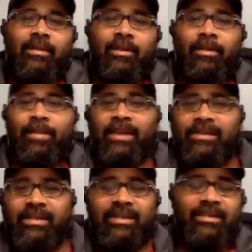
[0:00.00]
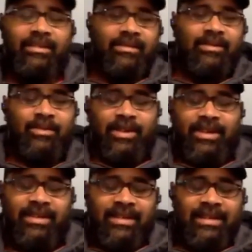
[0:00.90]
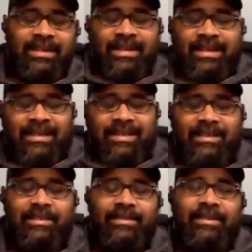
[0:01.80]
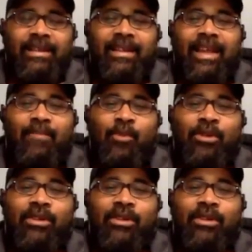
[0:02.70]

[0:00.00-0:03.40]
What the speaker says: So I'm basically just doing a lot more.